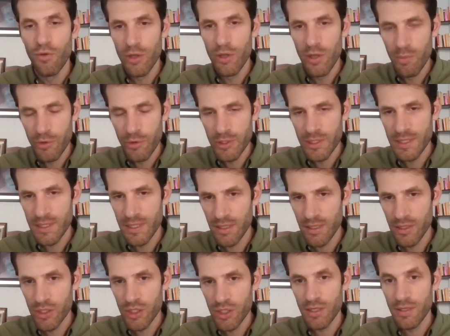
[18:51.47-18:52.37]
For the
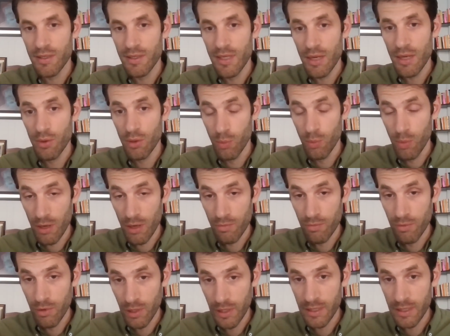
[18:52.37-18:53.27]
prestige, so, they were
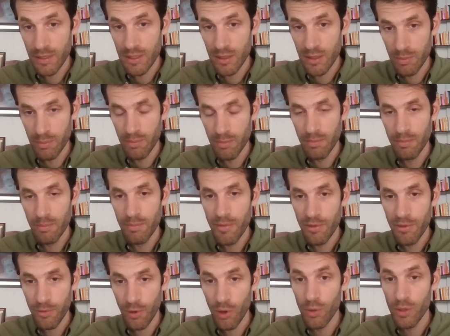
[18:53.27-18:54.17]
willing to
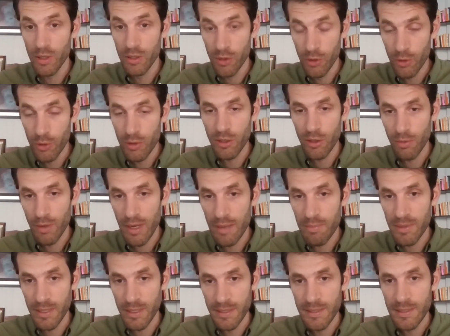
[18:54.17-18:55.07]
throw a nuclear
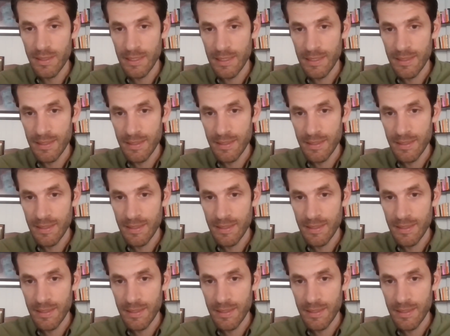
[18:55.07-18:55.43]
weapon.